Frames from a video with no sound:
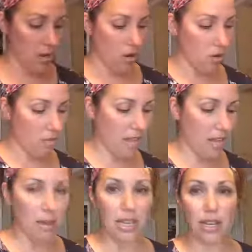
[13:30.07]
Or
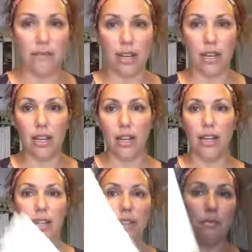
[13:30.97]
maybe even
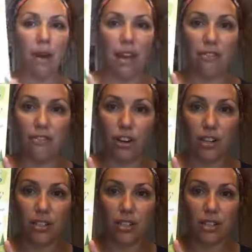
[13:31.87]
the My
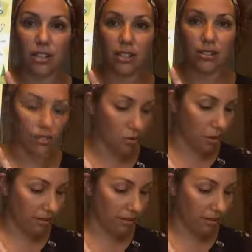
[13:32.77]
First Story